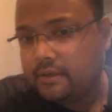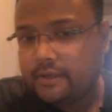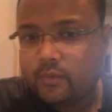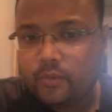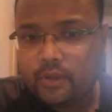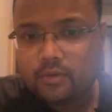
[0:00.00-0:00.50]

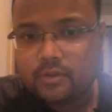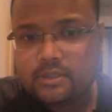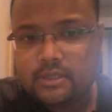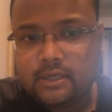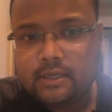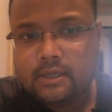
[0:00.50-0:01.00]
then we could
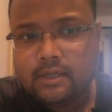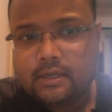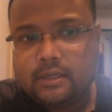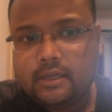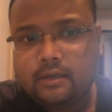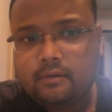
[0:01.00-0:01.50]
see
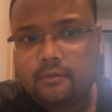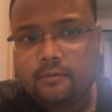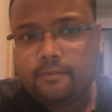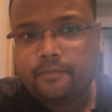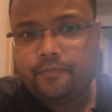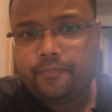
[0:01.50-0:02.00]

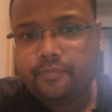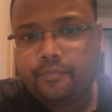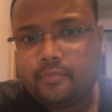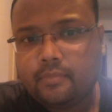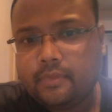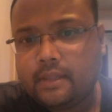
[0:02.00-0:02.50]

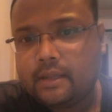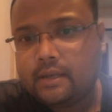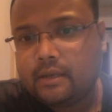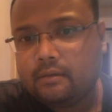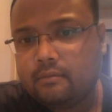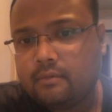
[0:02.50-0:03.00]
that
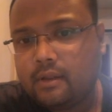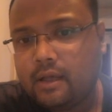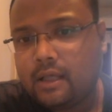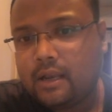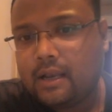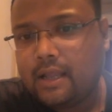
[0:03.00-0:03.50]

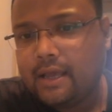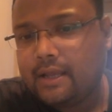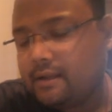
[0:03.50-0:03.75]
unlike